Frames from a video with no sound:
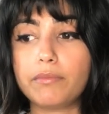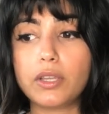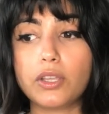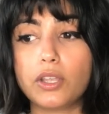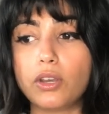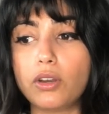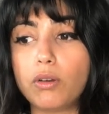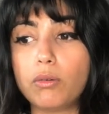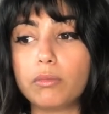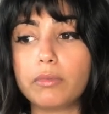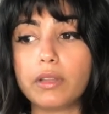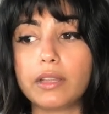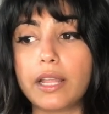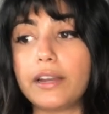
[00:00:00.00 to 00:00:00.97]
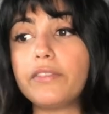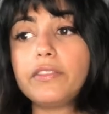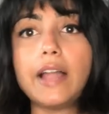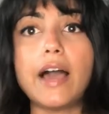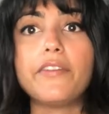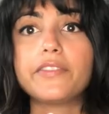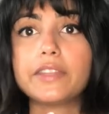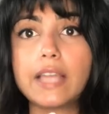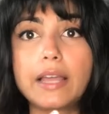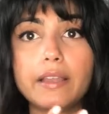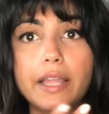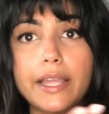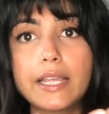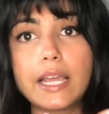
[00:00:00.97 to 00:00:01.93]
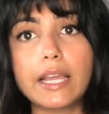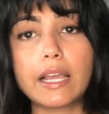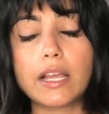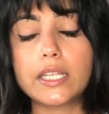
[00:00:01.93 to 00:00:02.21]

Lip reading: you know, that have left that, like,